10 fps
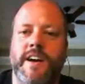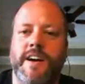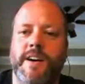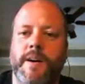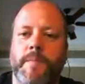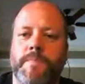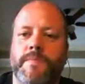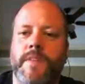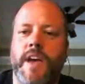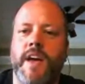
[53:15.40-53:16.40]

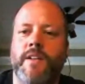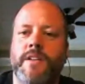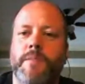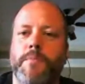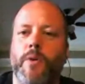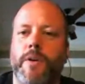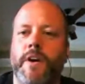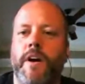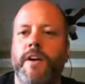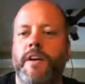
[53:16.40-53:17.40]
Um, Helga
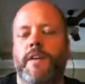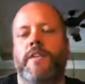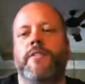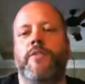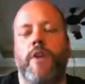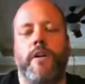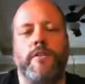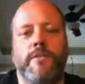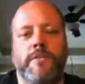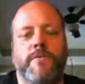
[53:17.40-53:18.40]
Bjorkog, our
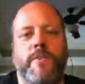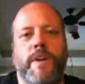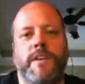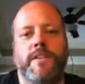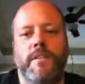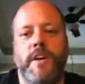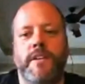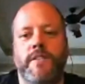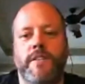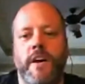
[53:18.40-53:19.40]
good friend
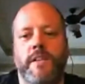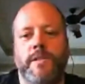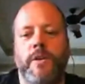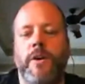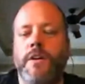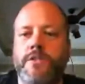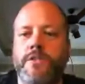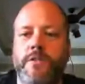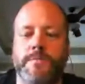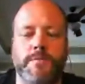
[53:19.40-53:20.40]
and a
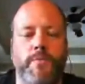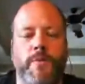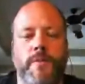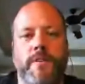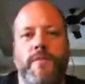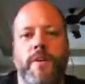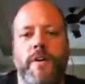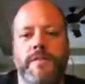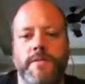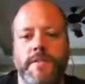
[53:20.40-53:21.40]
long-term supporter of
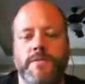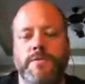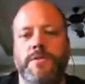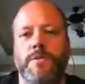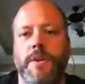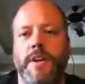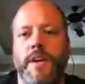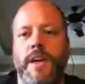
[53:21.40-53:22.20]
all the things we're doing,